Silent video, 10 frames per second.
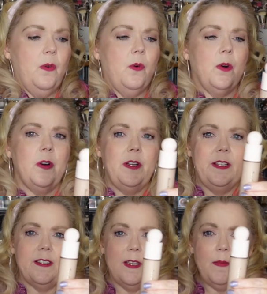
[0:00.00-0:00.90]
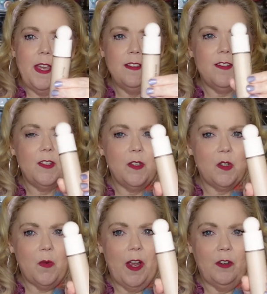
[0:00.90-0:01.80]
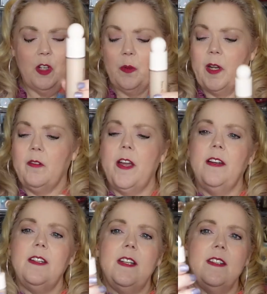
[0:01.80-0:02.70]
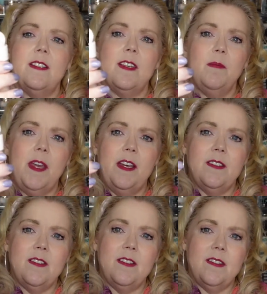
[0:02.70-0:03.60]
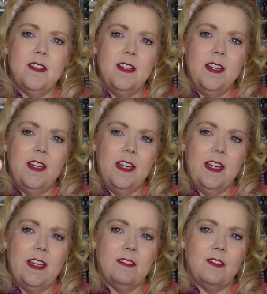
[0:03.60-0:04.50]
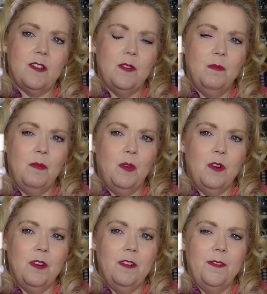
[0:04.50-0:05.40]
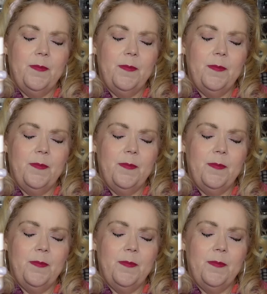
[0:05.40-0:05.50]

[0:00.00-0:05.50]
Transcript: or in some cases it's round all the way around, and in some cases it's more